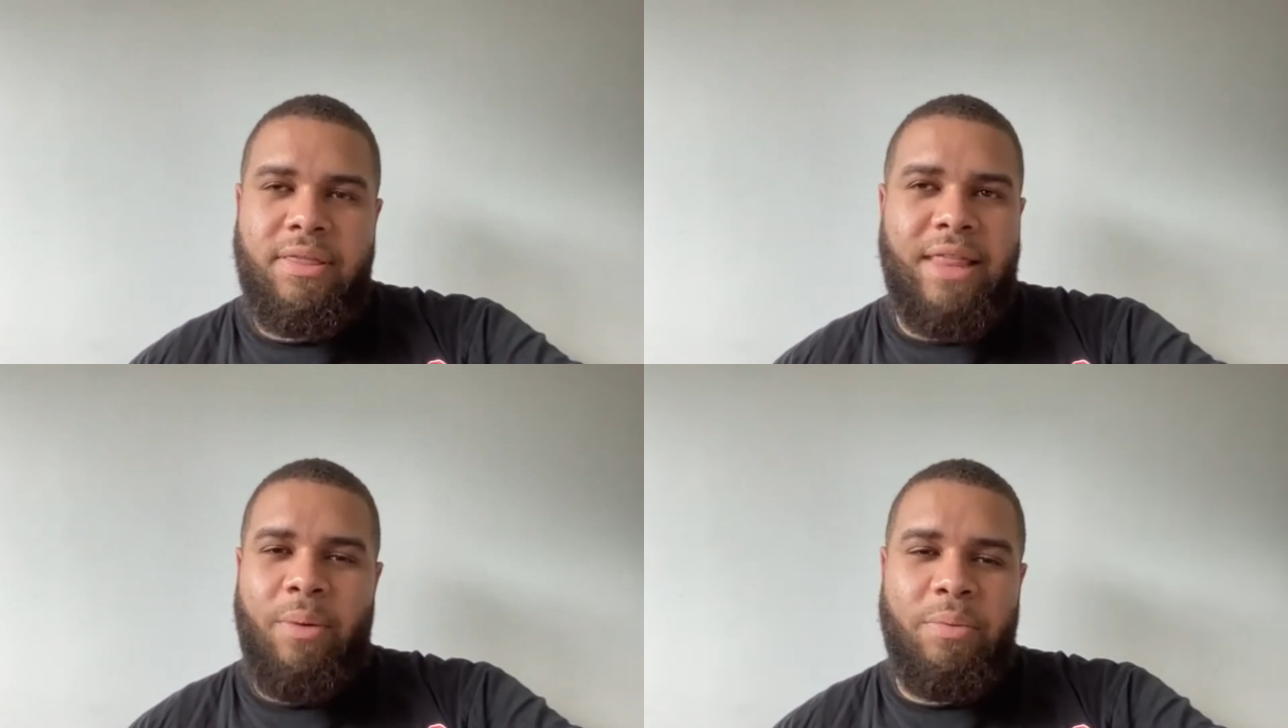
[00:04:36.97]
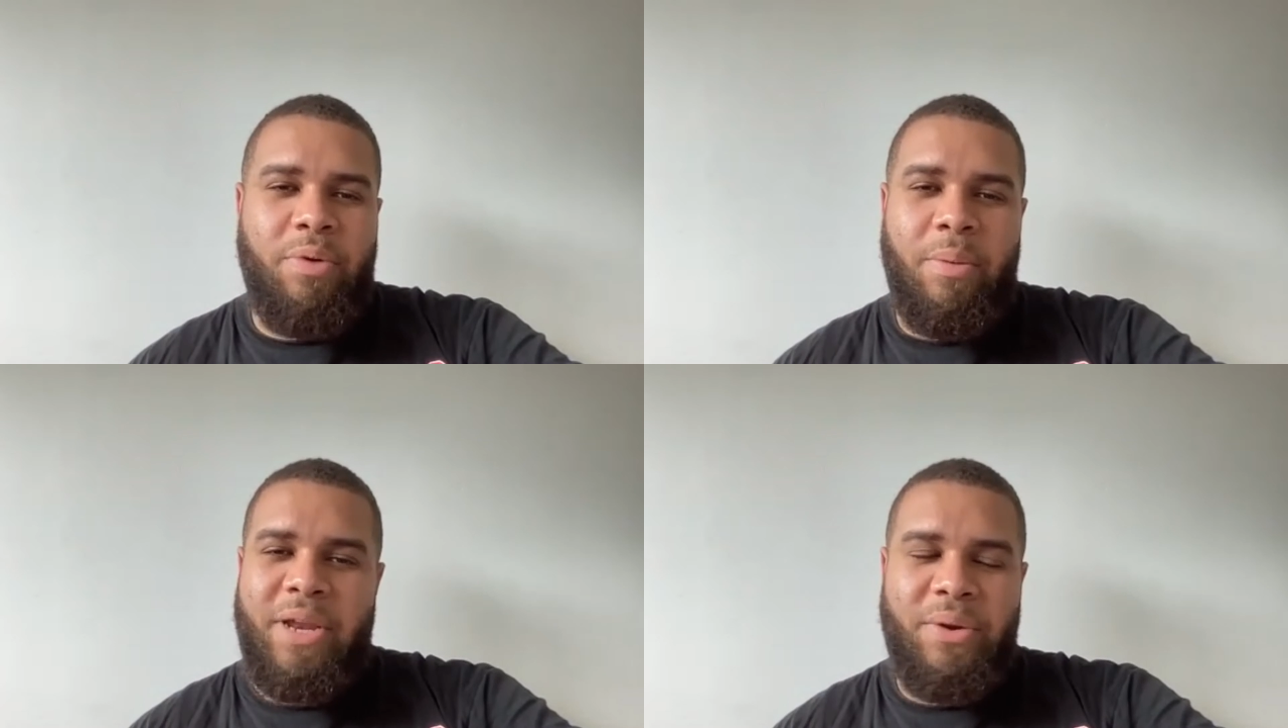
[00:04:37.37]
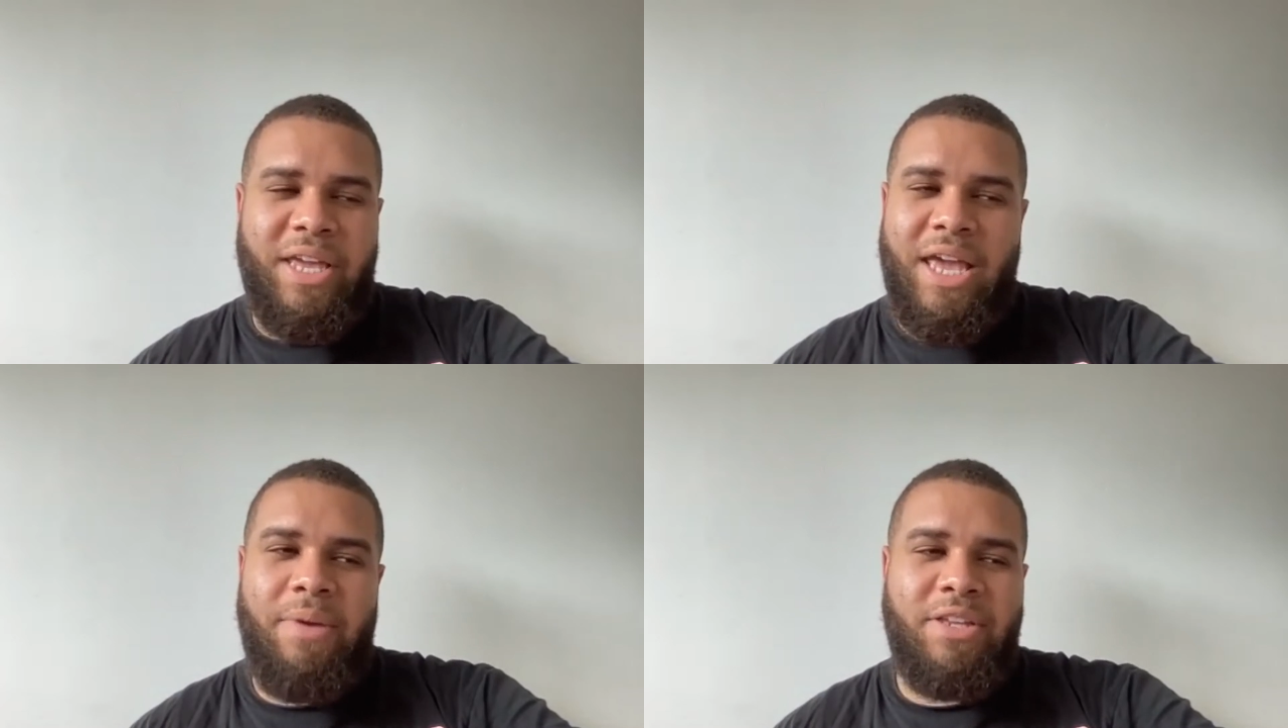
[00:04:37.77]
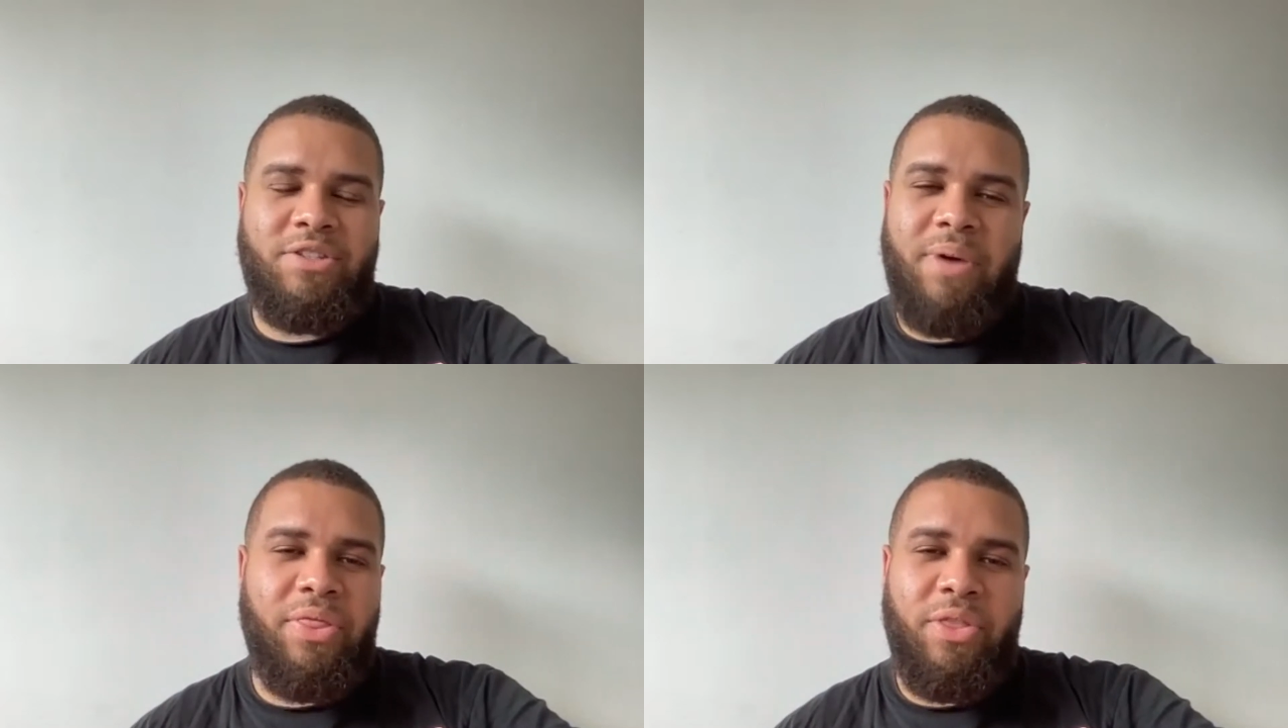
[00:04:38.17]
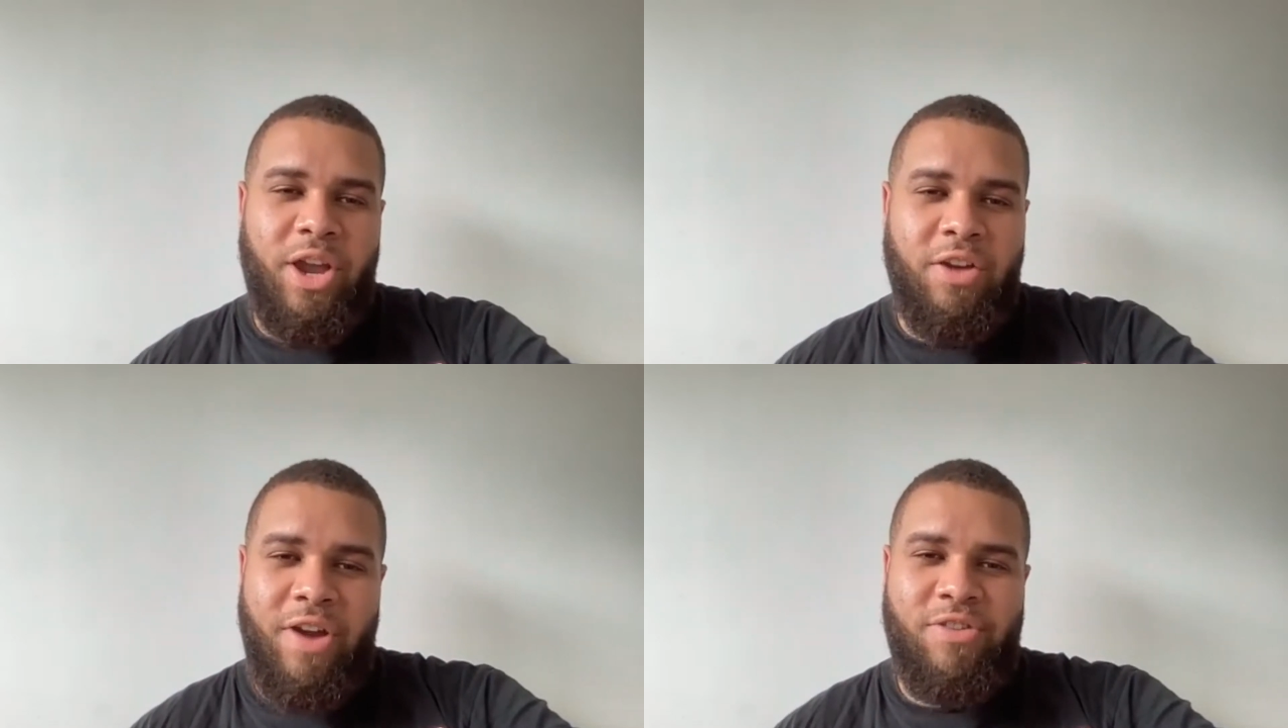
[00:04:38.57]
that would probably only get me to about
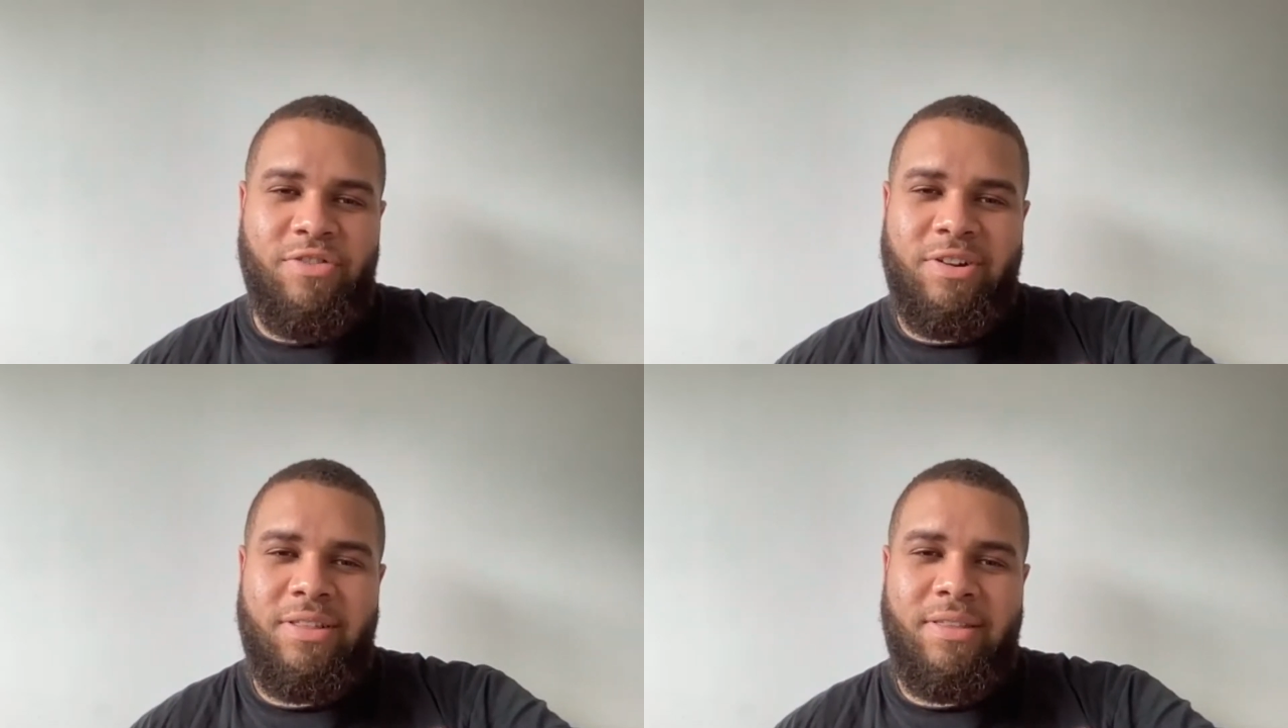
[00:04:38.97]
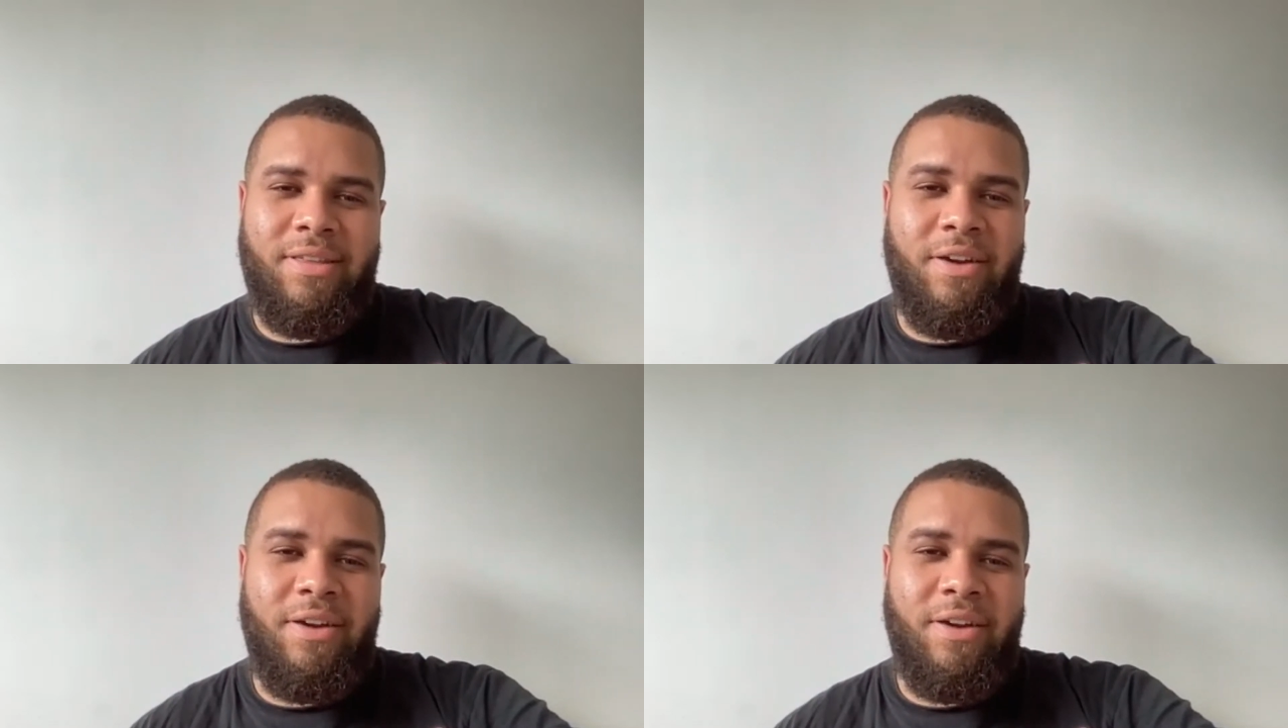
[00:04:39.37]
30 restaurants